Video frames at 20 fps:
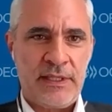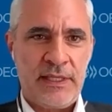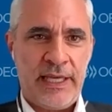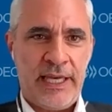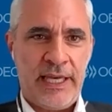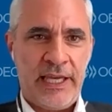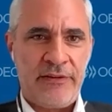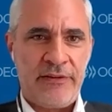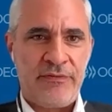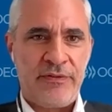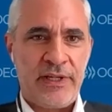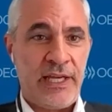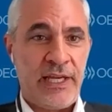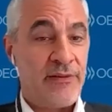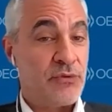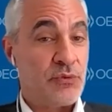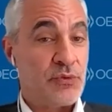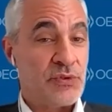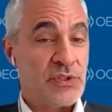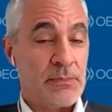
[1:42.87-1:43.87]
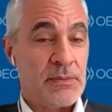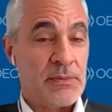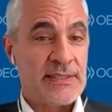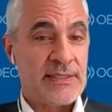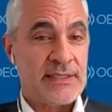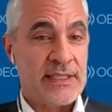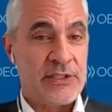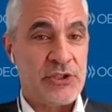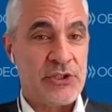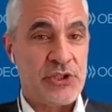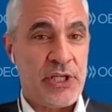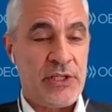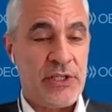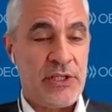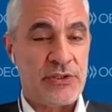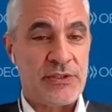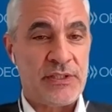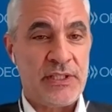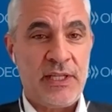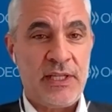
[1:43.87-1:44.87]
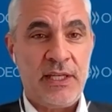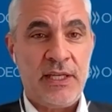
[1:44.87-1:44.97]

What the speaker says: have to some extent changed.